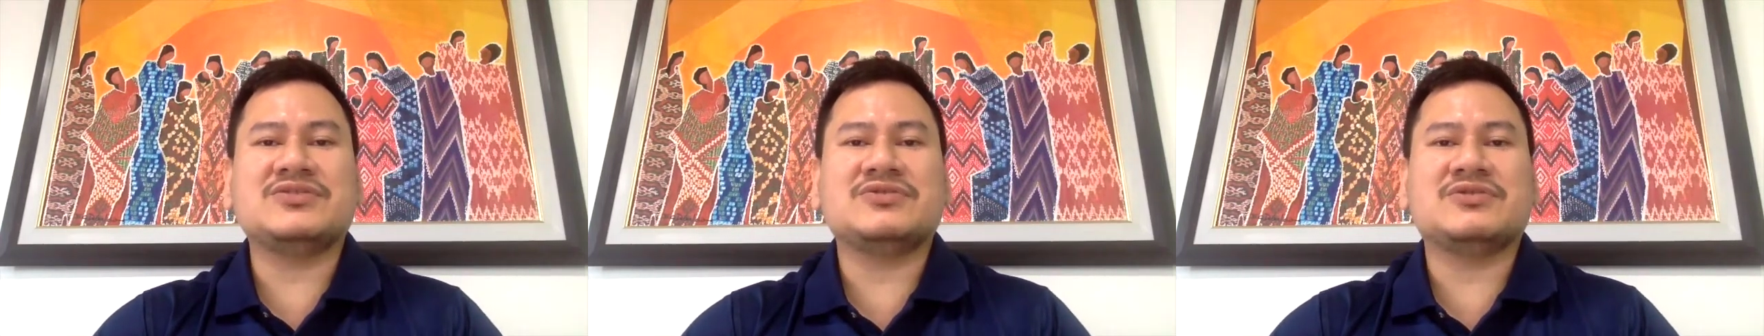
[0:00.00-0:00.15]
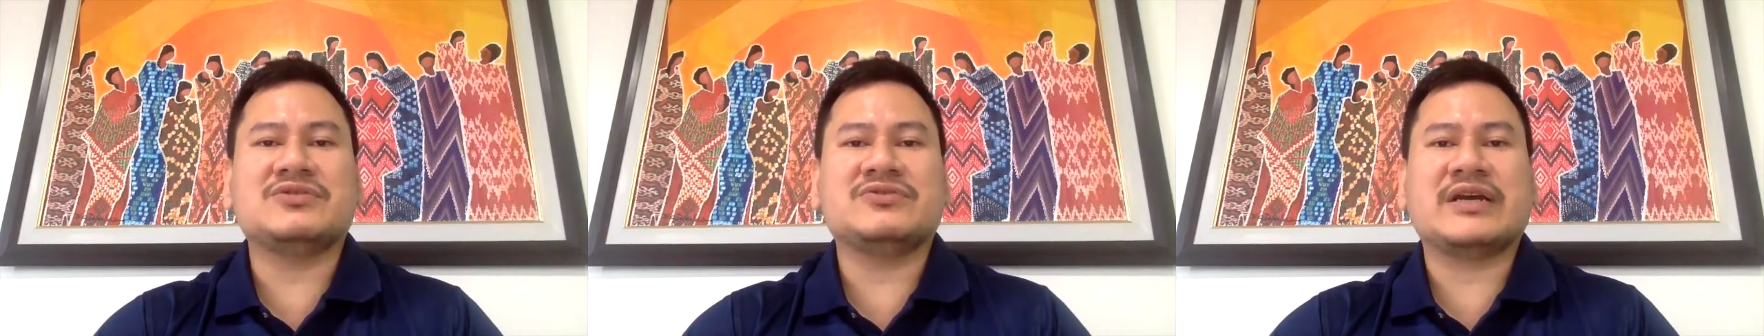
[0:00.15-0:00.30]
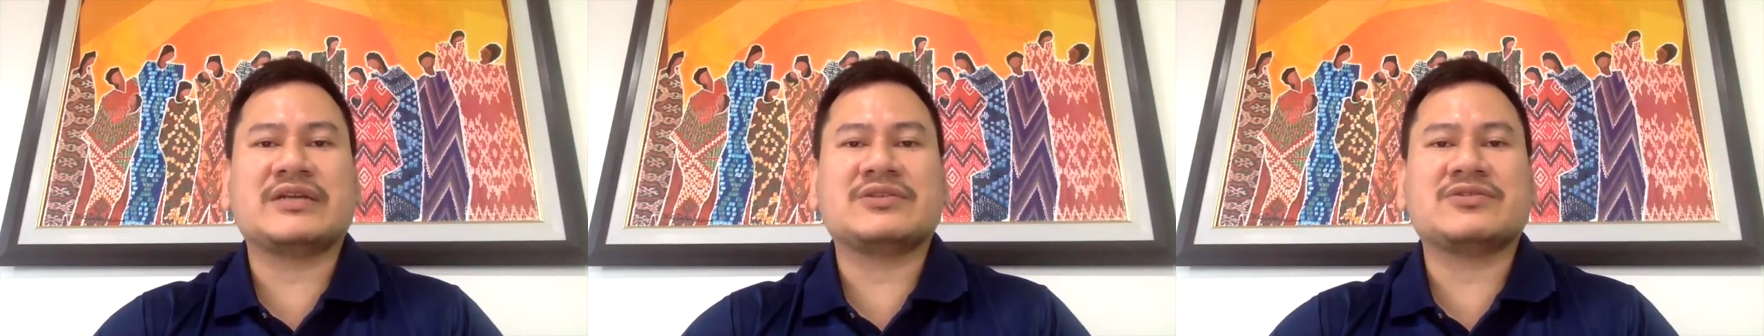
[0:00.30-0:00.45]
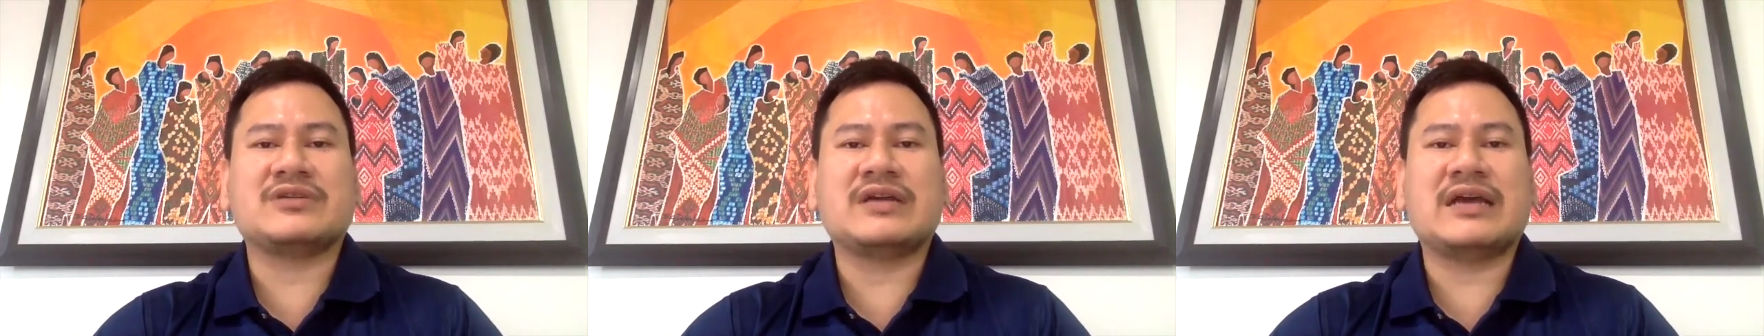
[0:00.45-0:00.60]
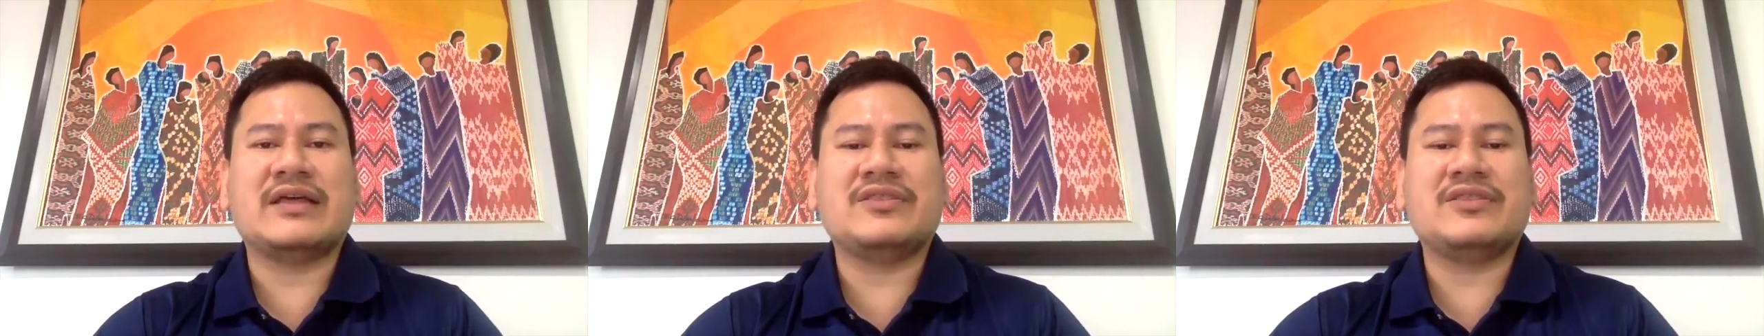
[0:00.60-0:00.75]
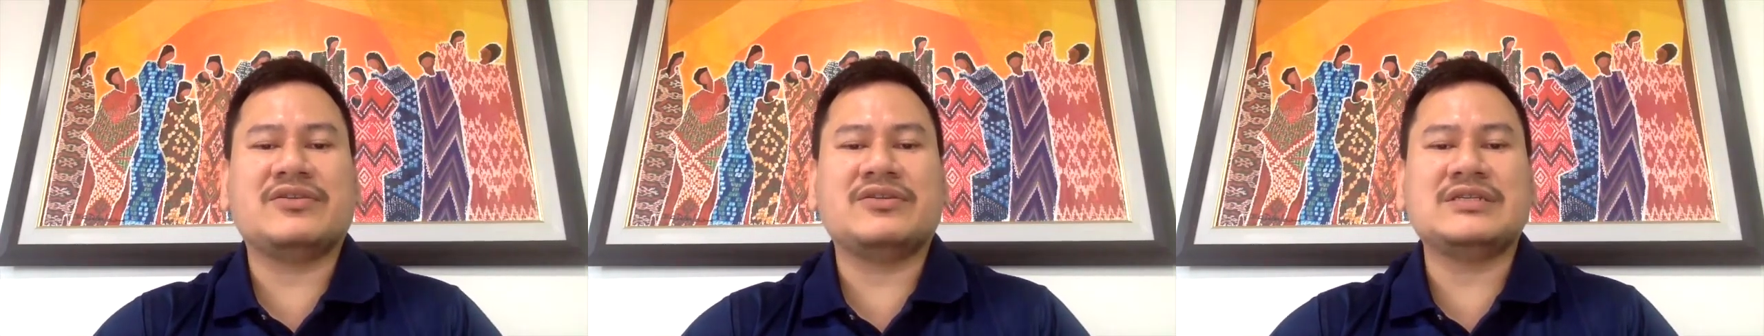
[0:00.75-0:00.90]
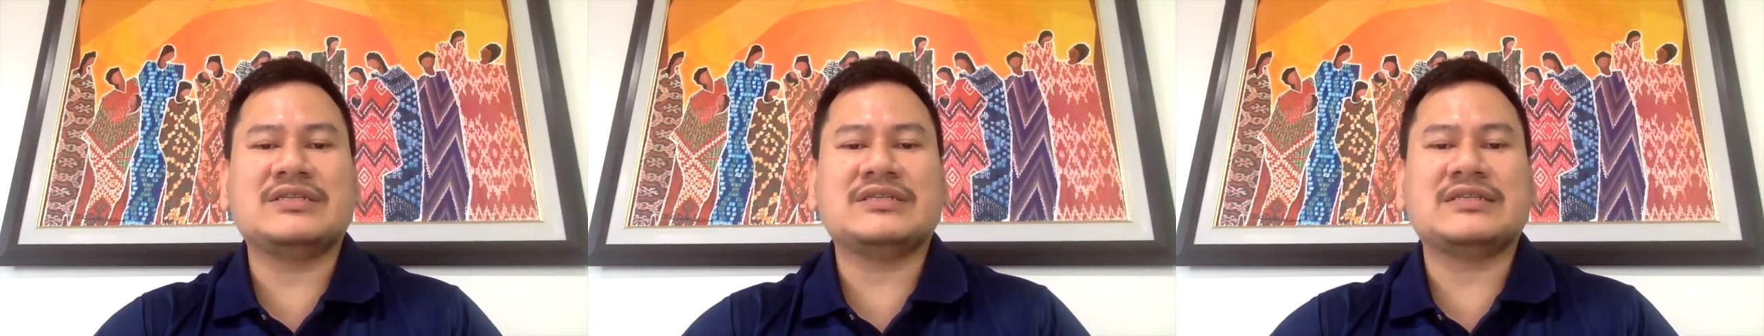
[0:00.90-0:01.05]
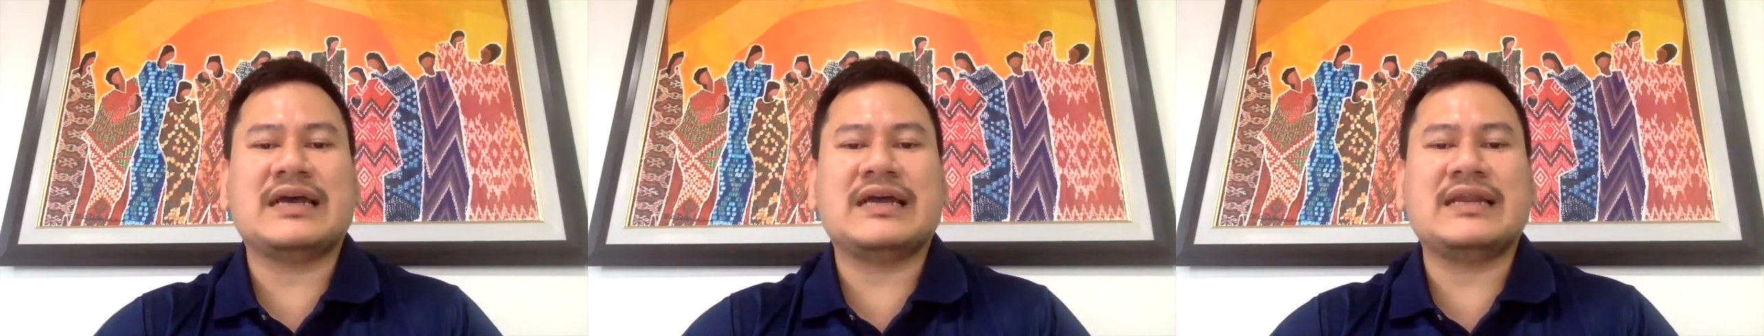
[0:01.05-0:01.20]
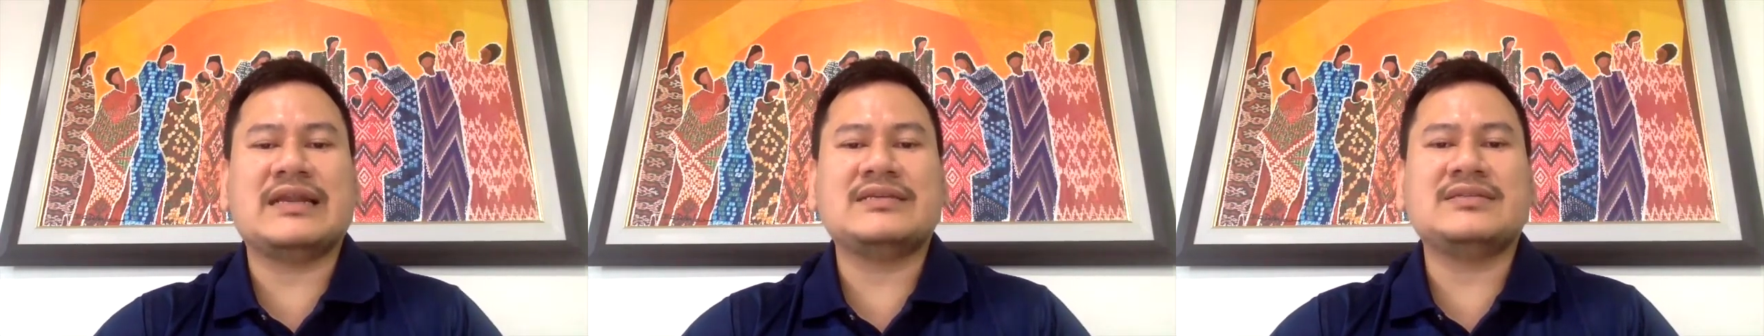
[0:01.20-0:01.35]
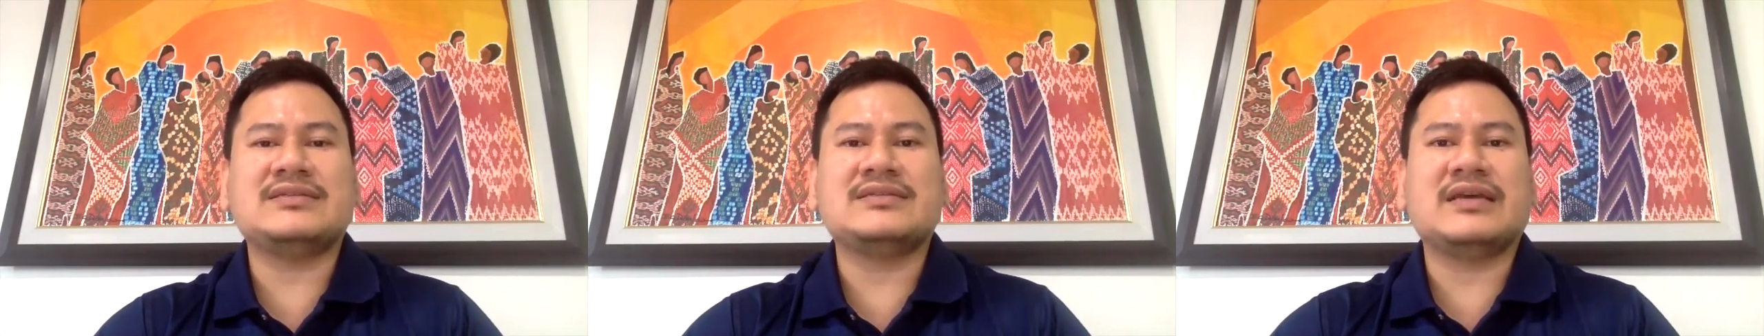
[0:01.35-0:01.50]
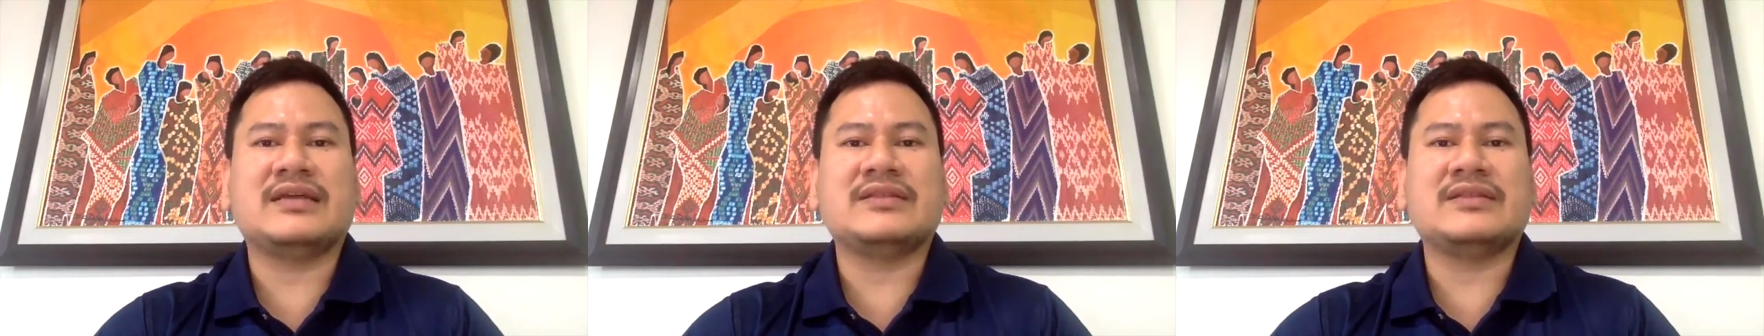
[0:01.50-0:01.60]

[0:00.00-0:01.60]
to Director Anthony Sales